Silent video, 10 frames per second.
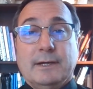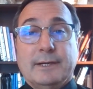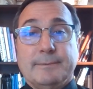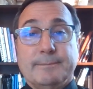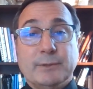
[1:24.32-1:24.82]

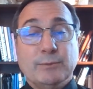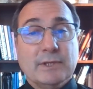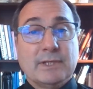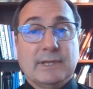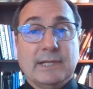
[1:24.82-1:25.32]
Um, but
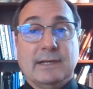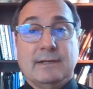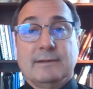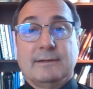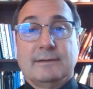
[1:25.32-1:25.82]
one thing
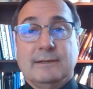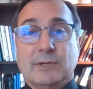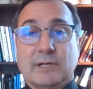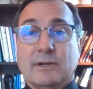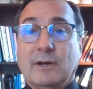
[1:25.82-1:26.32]
that I
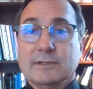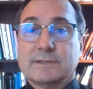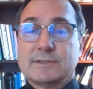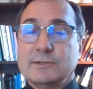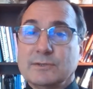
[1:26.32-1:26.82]
want to call
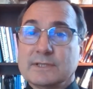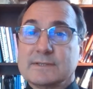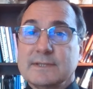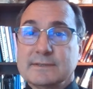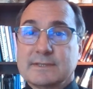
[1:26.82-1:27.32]
us to do
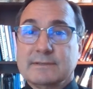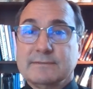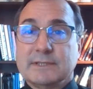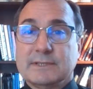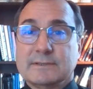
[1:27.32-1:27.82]
this
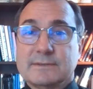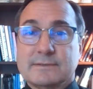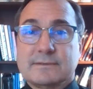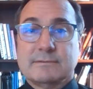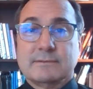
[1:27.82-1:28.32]
Thanksgiving
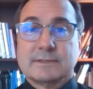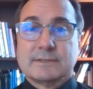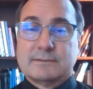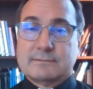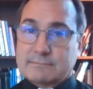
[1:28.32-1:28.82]
is,
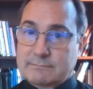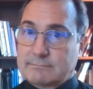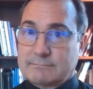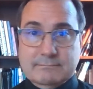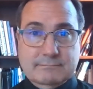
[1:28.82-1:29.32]
is
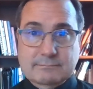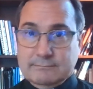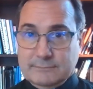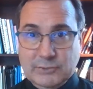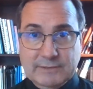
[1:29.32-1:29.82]

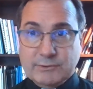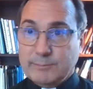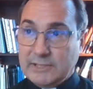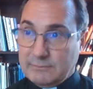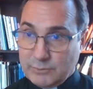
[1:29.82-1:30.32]
whatever you
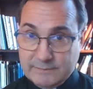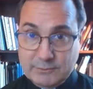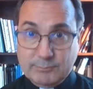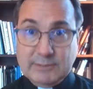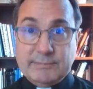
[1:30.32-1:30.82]
may, wherever
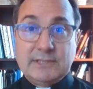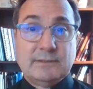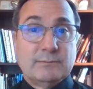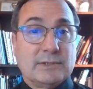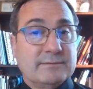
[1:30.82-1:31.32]
you may
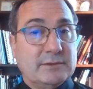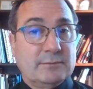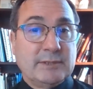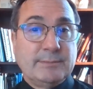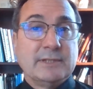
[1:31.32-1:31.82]
be, and whatever
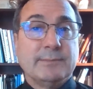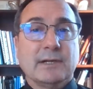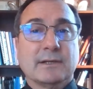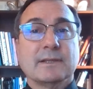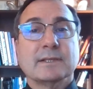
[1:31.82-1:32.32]
you may be
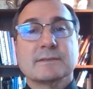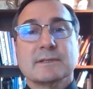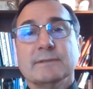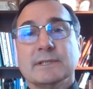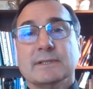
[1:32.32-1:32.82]
about on
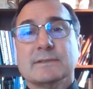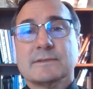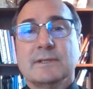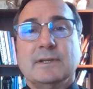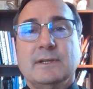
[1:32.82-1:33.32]
Thanksgiving
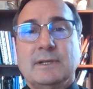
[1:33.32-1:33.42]
is